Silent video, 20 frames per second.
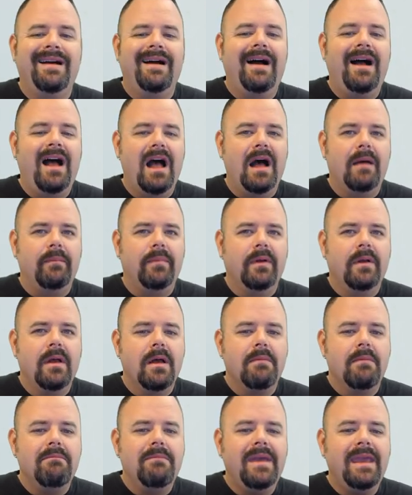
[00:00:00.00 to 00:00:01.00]
up,
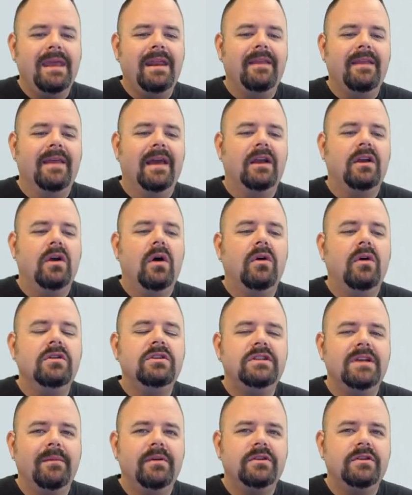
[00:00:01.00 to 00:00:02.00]
meaning that cone
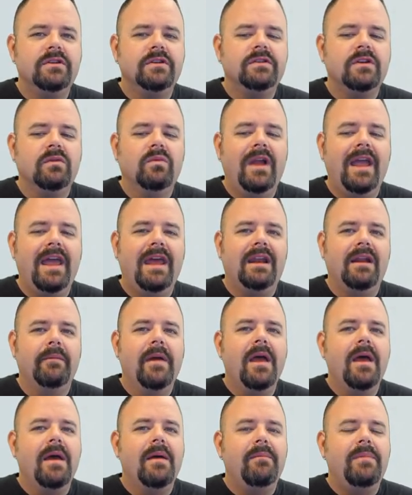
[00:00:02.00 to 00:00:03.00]
temperatures are
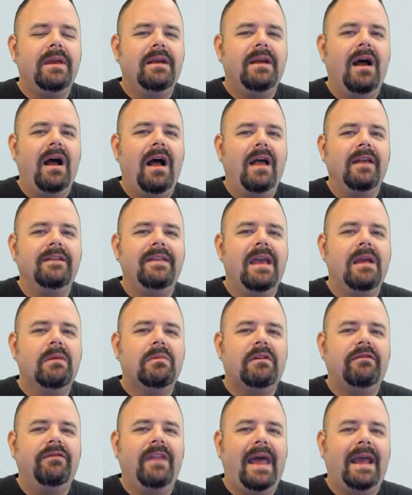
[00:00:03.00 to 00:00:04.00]
random because they
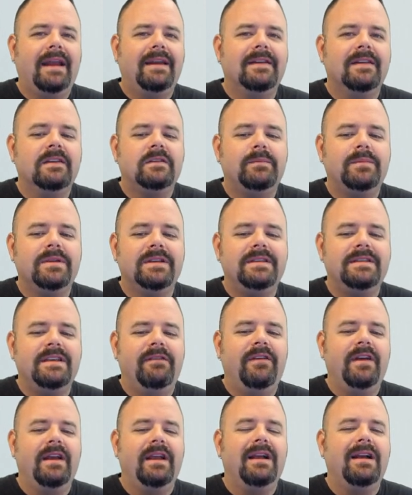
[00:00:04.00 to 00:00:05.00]
reflect
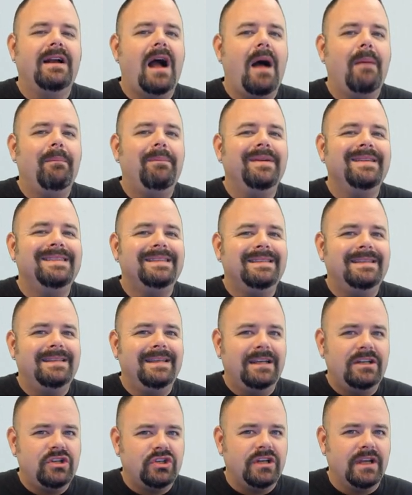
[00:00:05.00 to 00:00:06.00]
specific
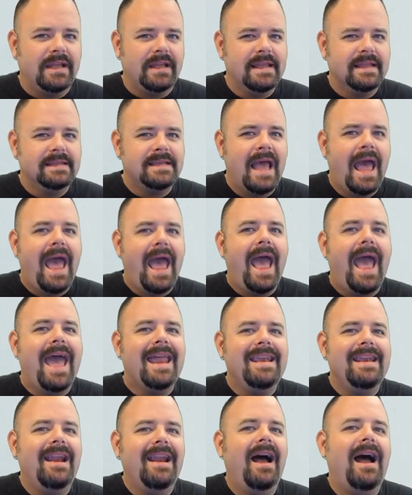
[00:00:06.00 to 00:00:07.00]
compositions
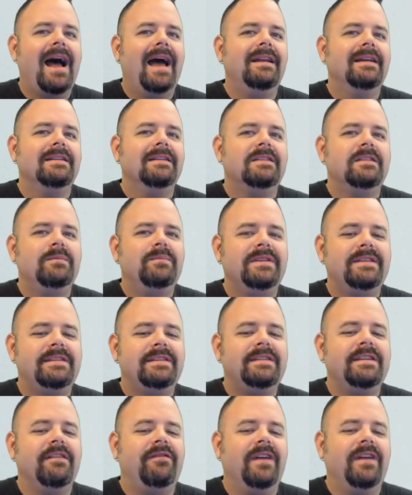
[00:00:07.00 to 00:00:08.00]
and not
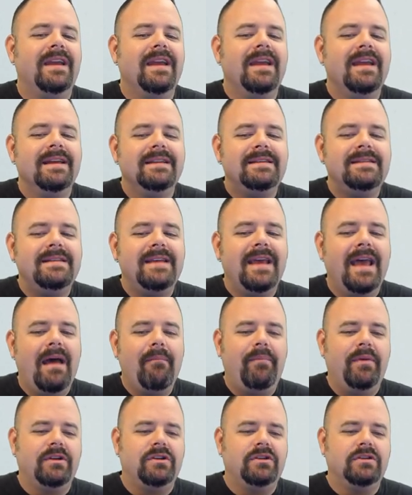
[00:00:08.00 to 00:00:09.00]
specific
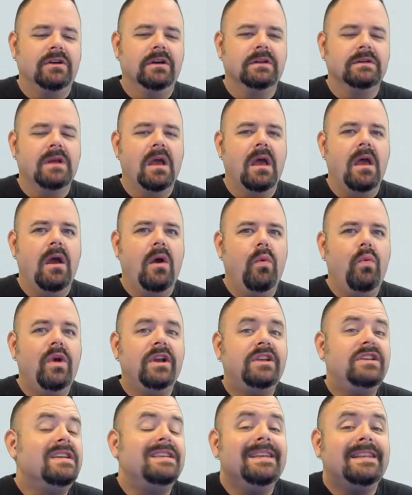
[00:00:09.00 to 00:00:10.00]
temperatures,
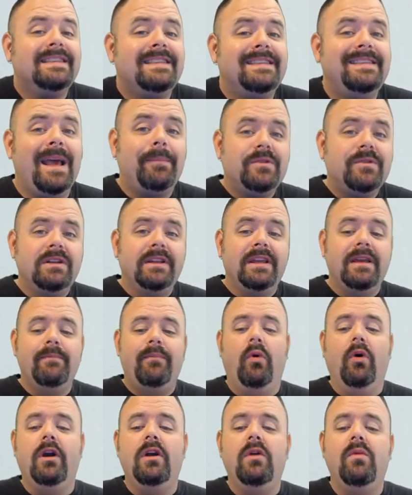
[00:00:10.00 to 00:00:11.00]
which is exceptionally
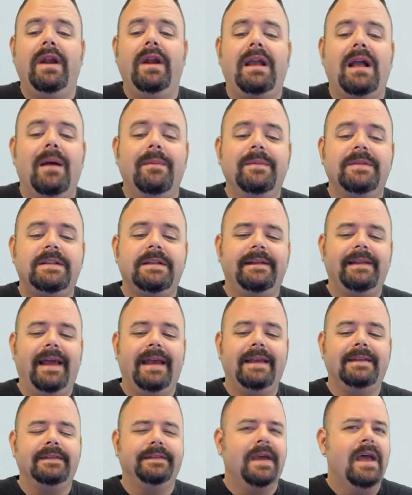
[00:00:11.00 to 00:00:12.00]
important when it comes to
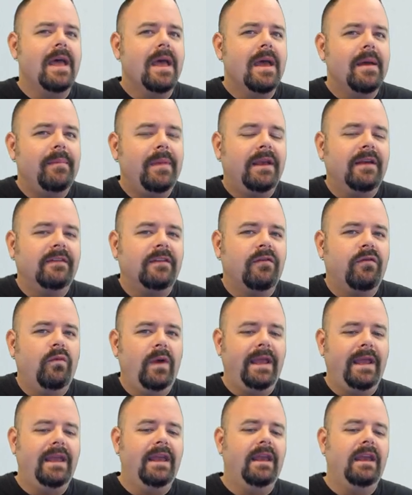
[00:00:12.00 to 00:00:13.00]
glazes, because if
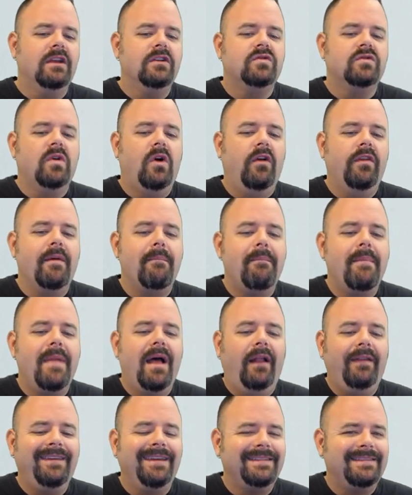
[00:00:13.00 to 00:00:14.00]
we can control the
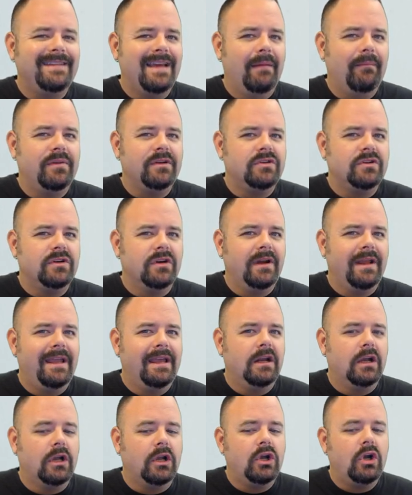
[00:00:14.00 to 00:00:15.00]
melting temperature
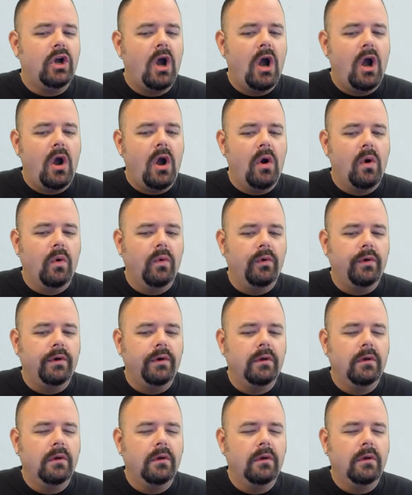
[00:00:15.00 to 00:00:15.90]
in a cone,